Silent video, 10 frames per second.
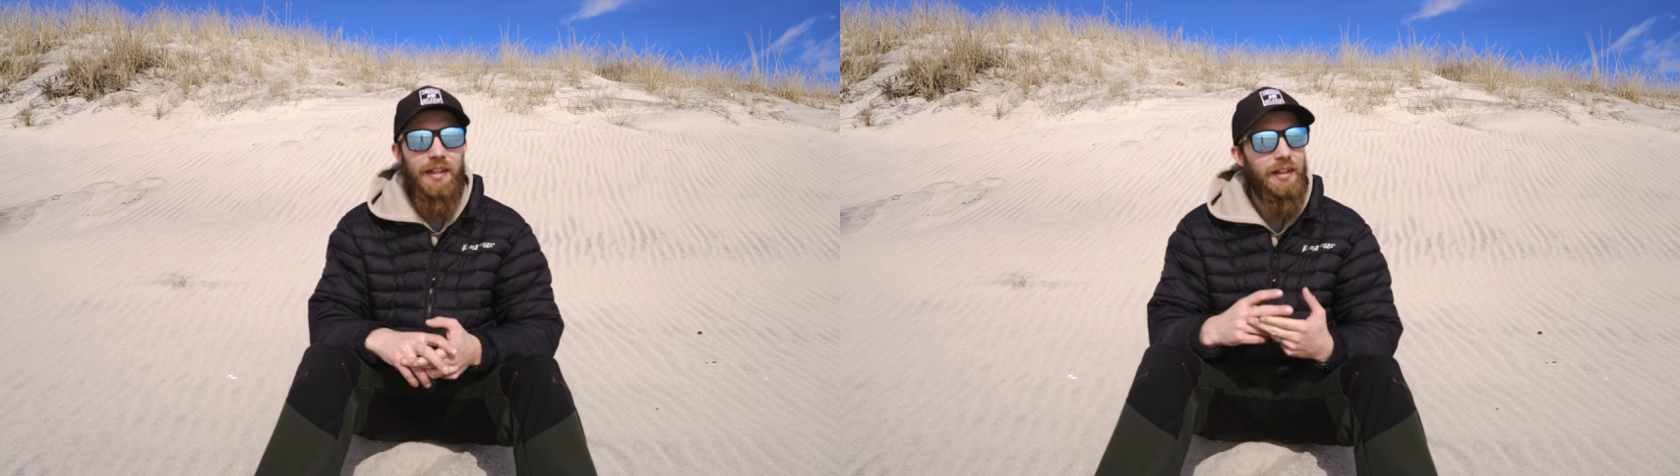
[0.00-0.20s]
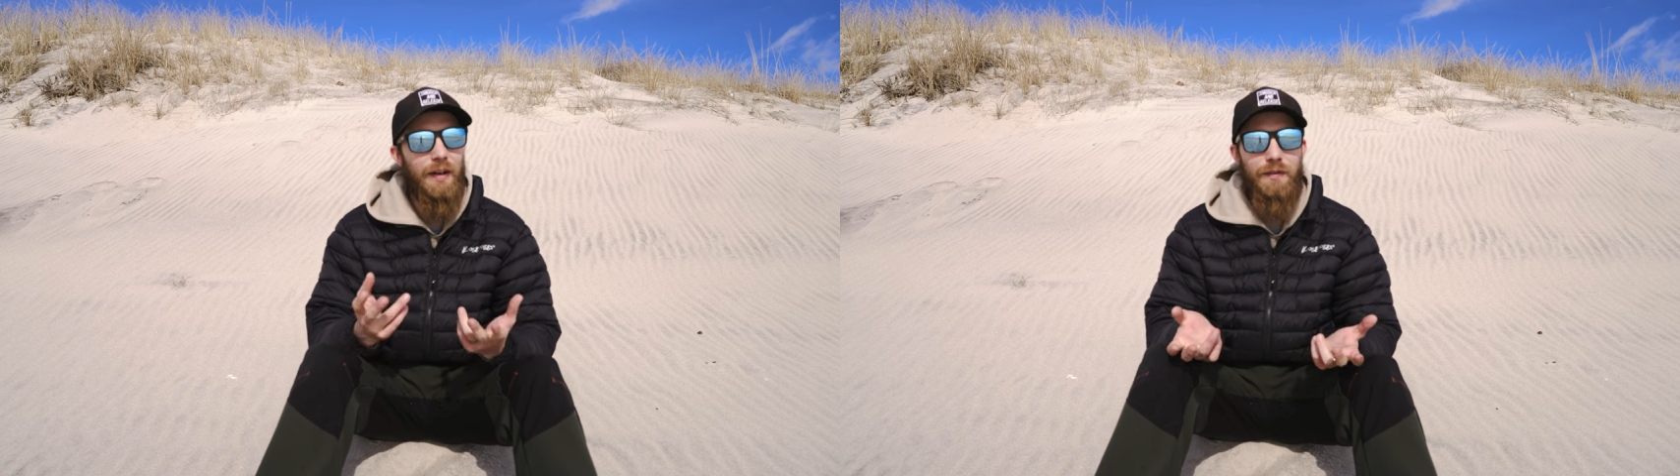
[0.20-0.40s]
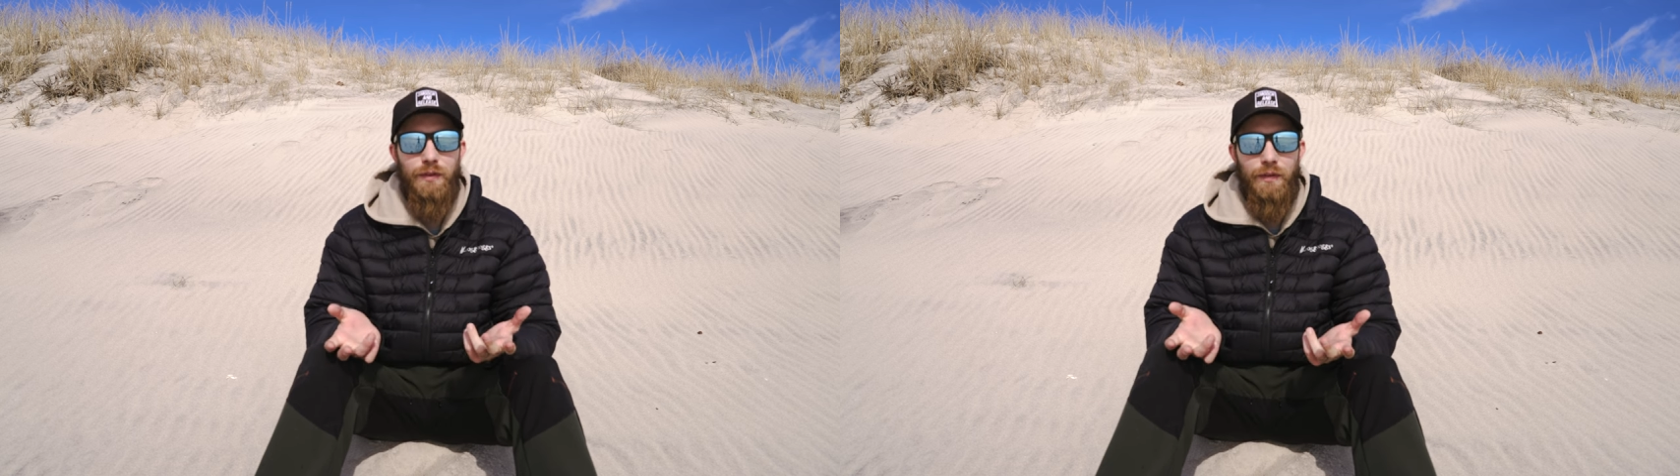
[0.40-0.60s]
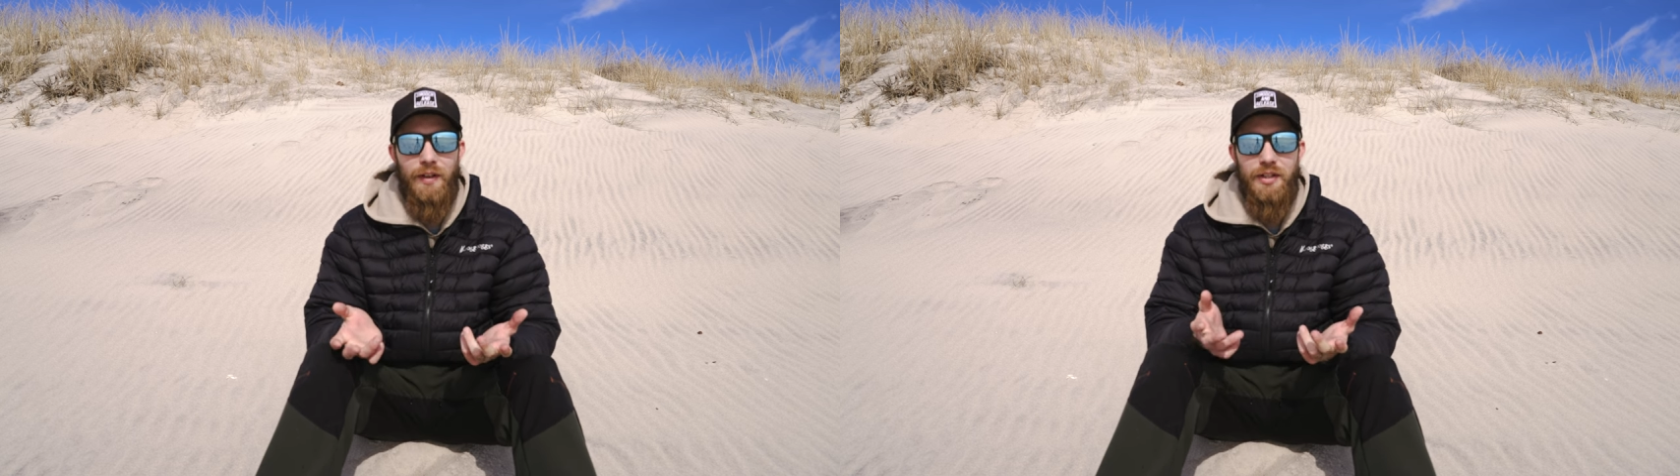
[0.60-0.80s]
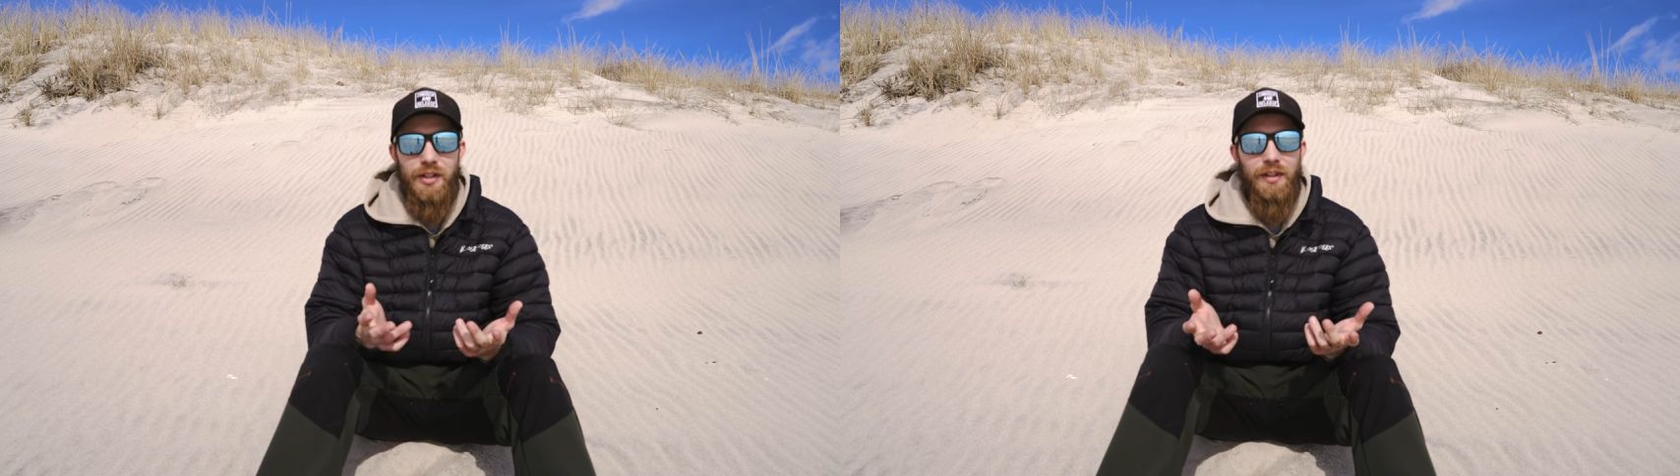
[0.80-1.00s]
he loves
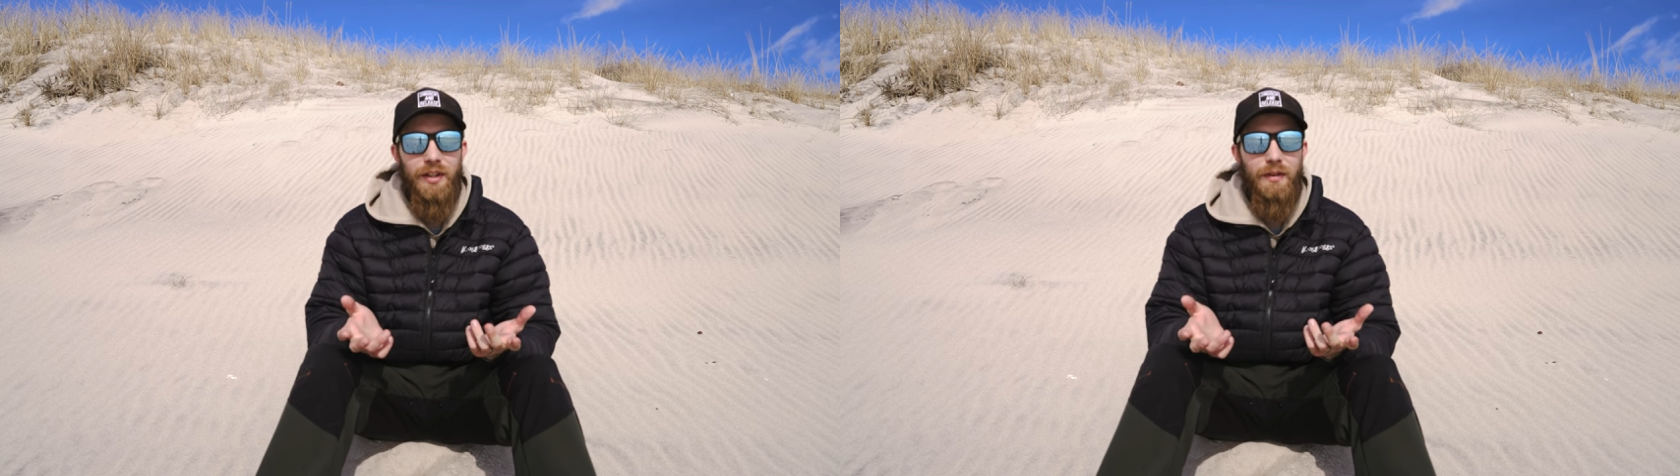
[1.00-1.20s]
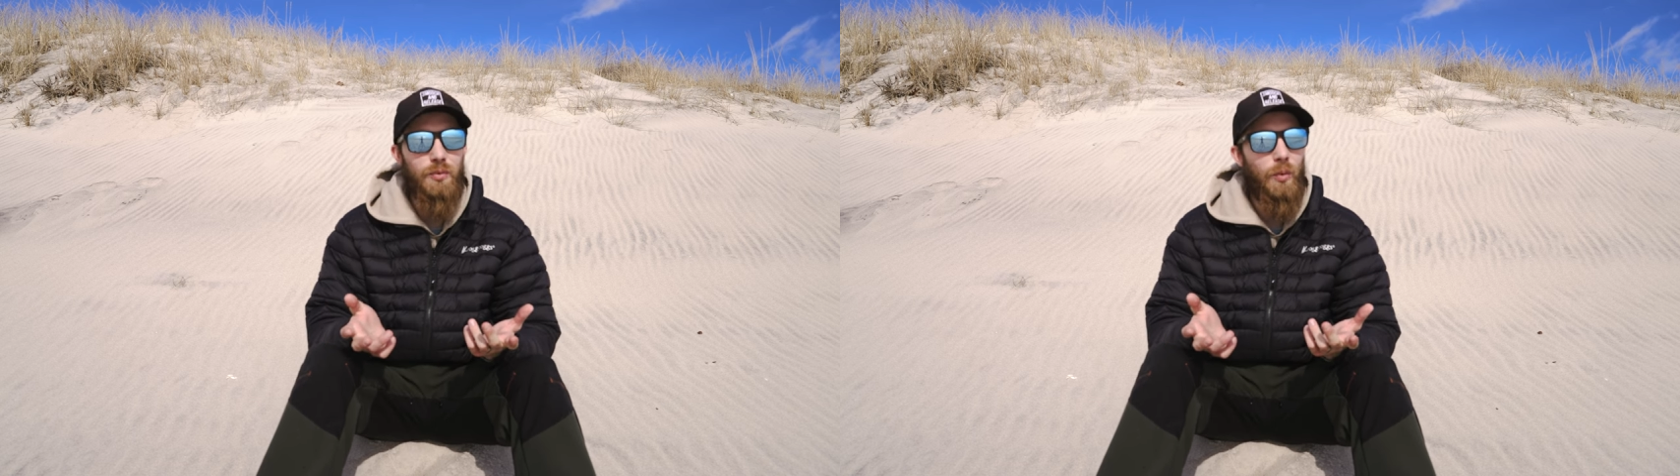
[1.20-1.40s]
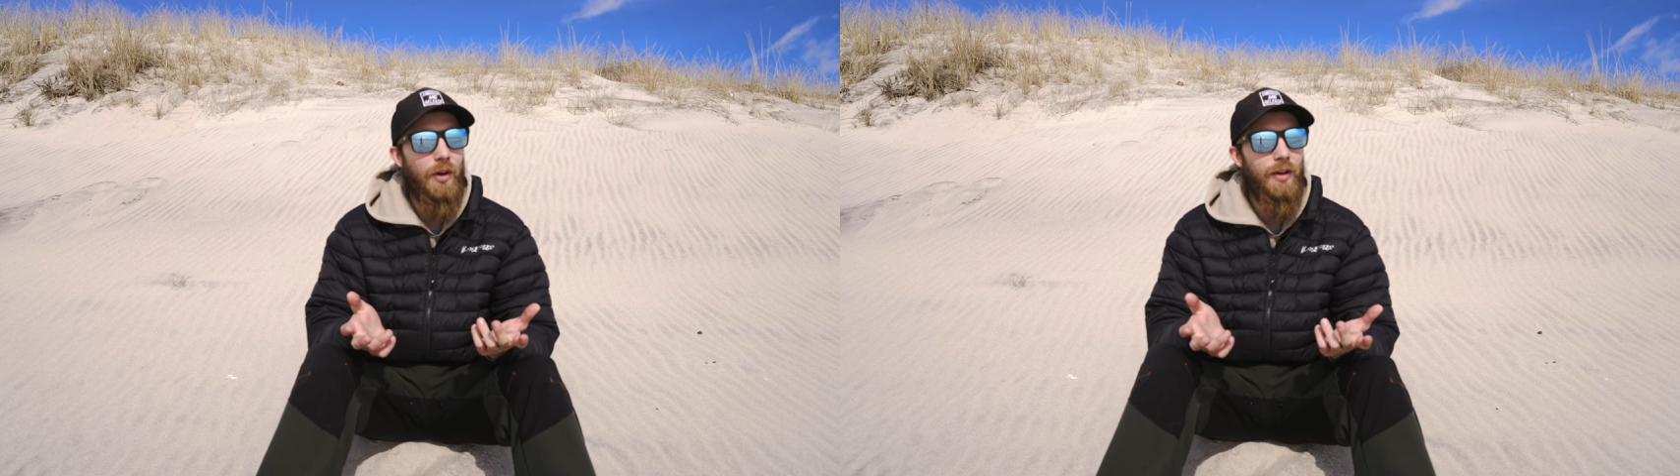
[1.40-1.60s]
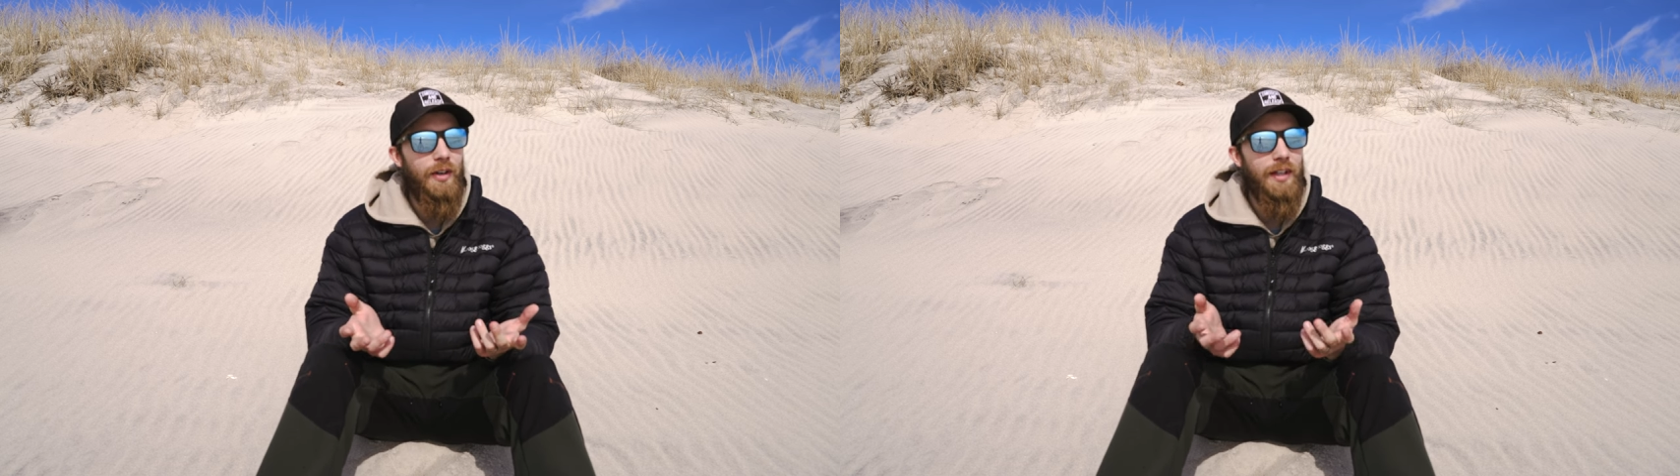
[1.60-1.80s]
fish, he loves water,